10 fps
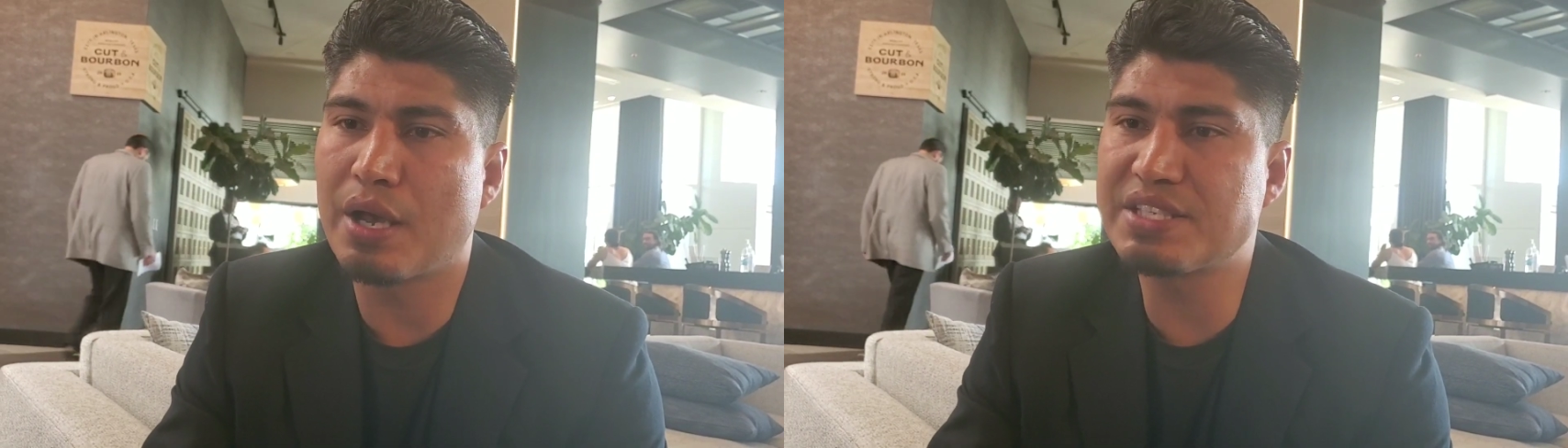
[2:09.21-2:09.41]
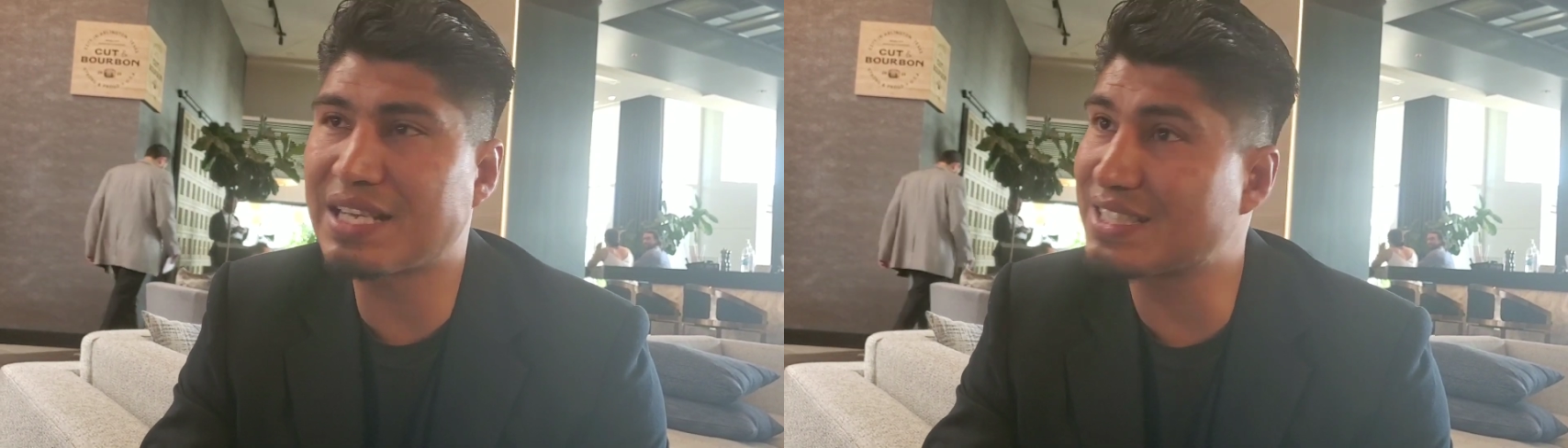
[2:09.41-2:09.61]

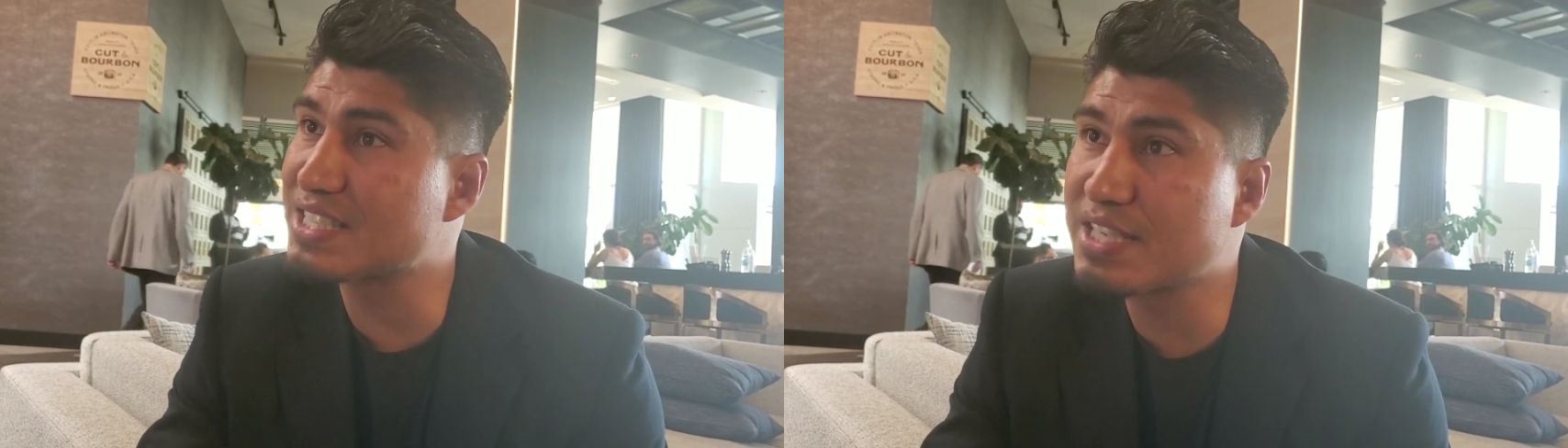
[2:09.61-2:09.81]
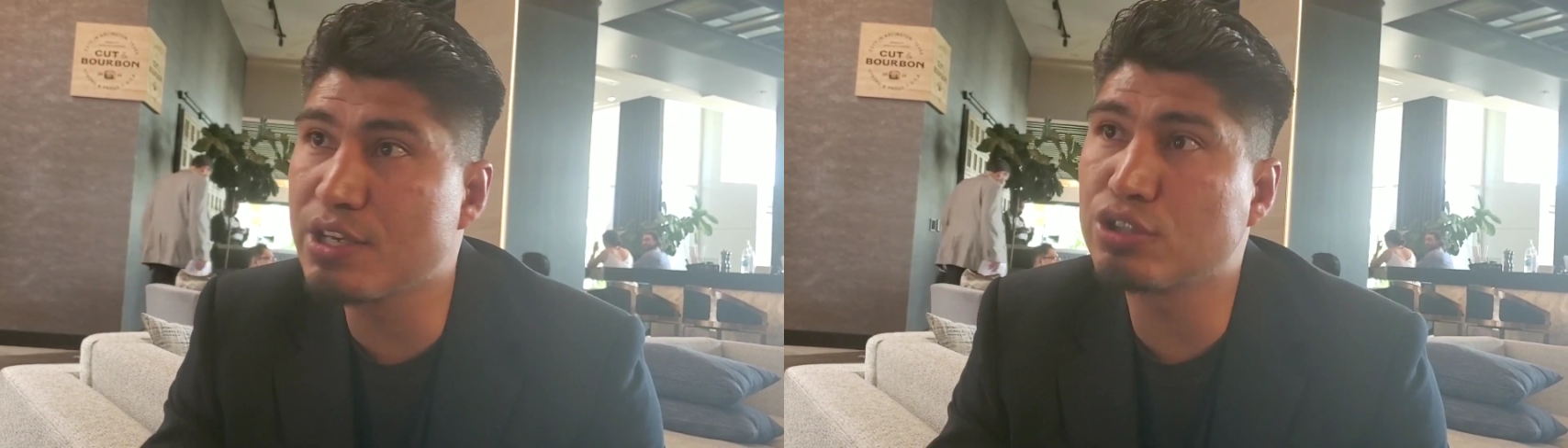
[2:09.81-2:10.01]
He's got the
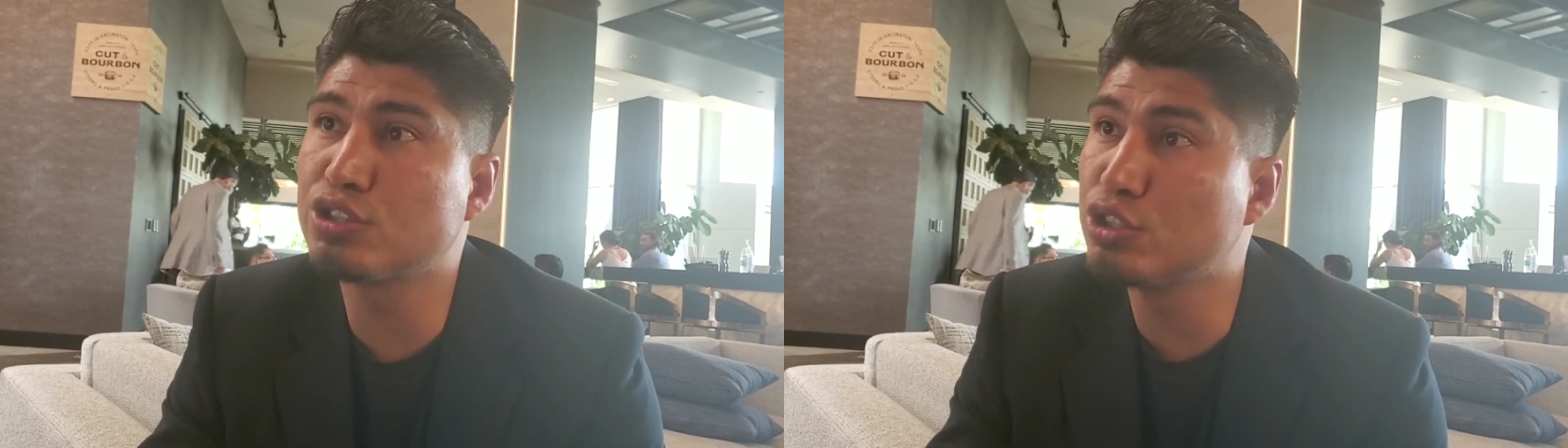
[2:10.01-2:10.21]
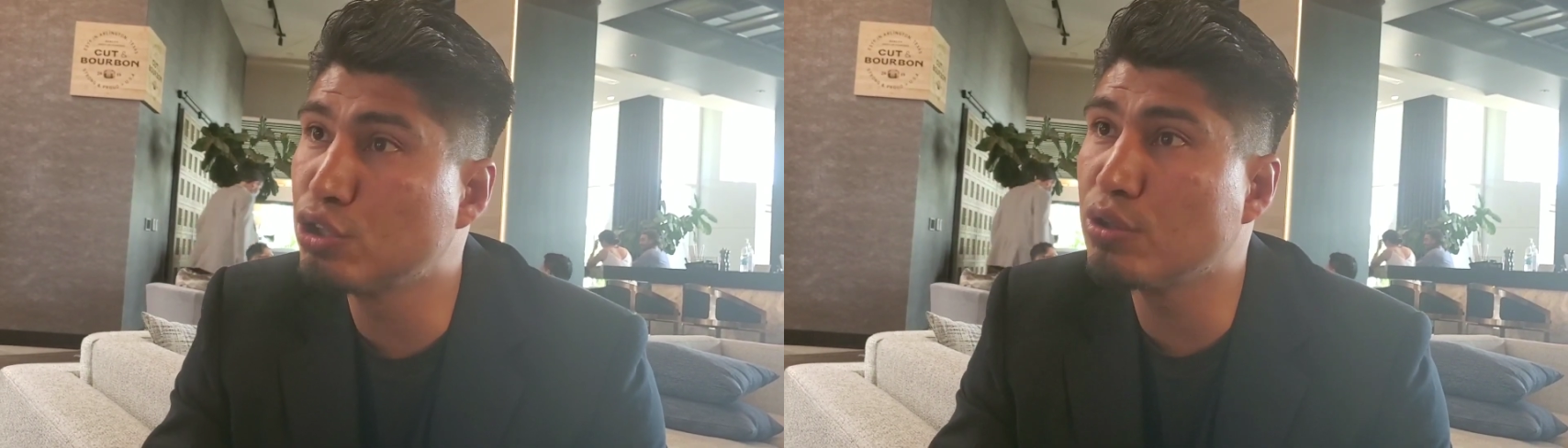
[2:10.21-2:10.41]
skills
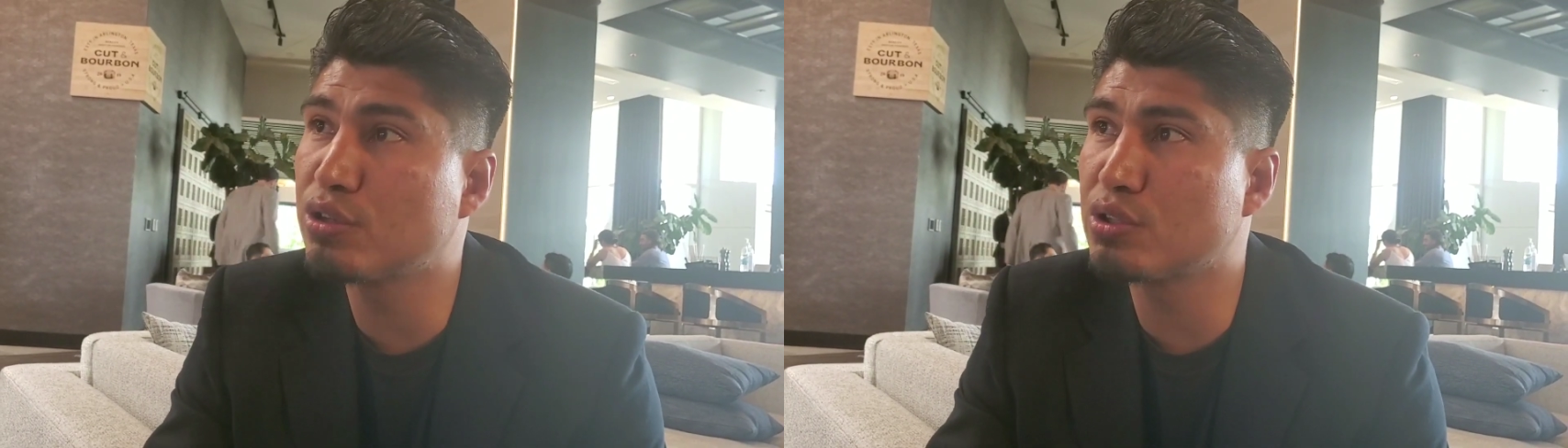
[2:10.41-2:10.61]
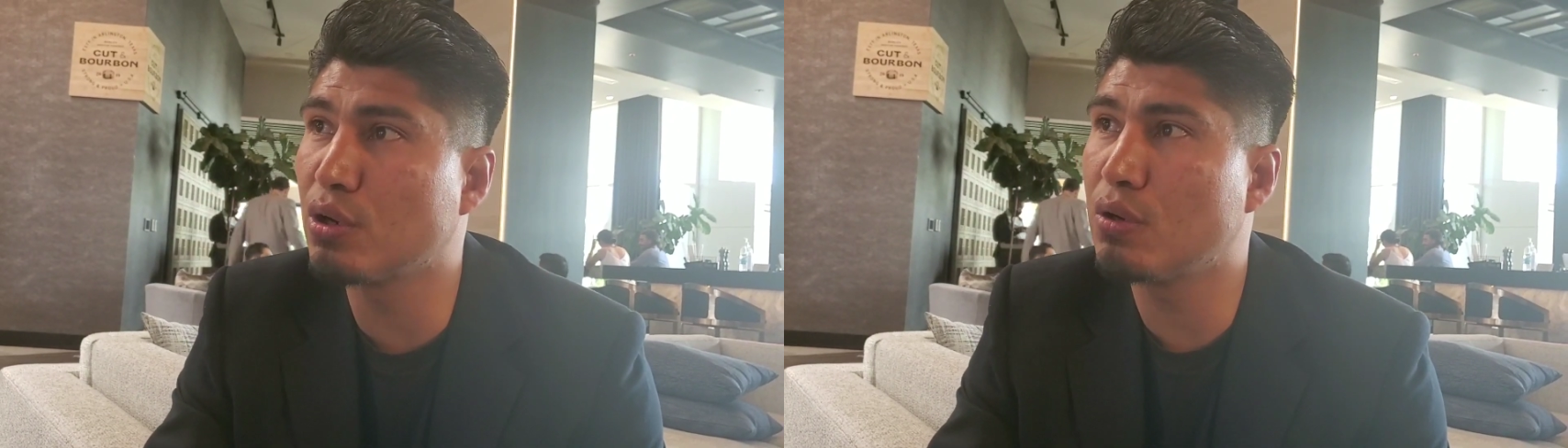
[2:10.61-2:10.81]
to do
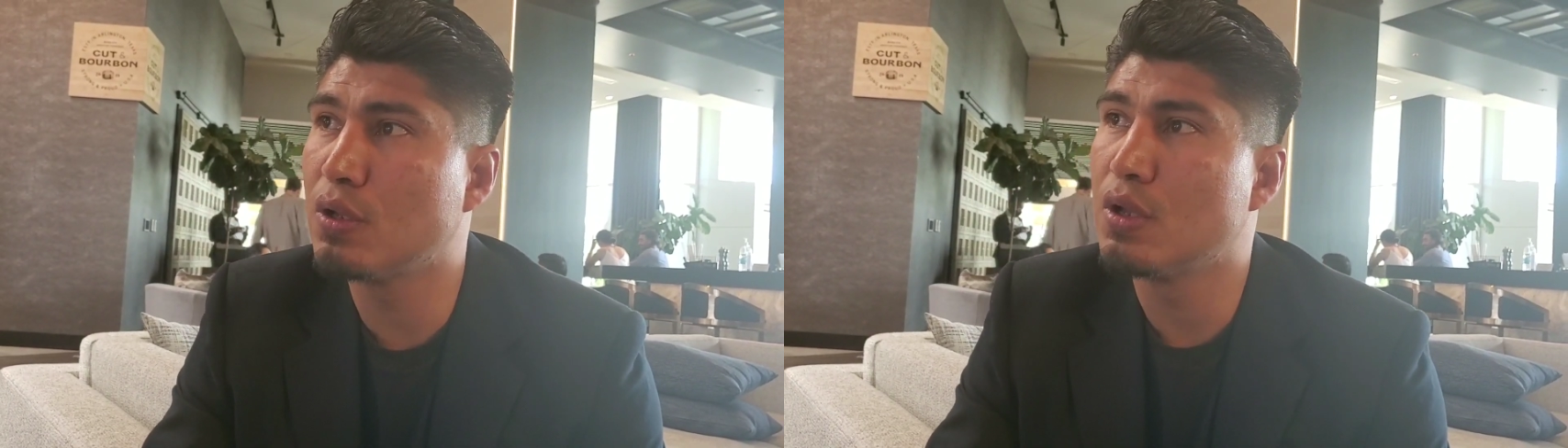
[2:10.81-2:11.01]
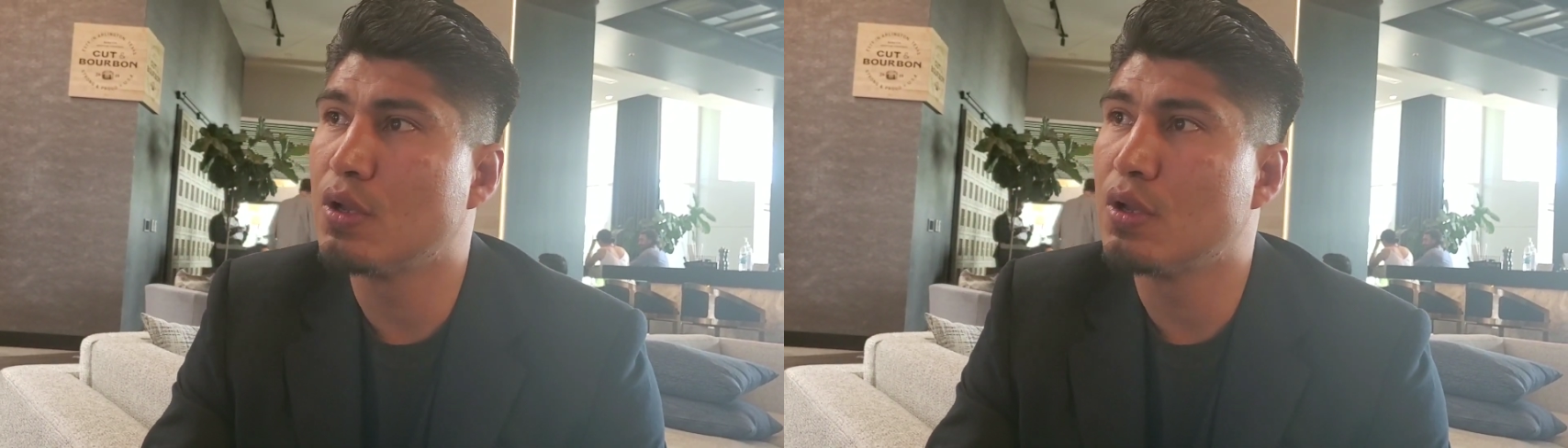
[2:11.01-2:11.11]
so.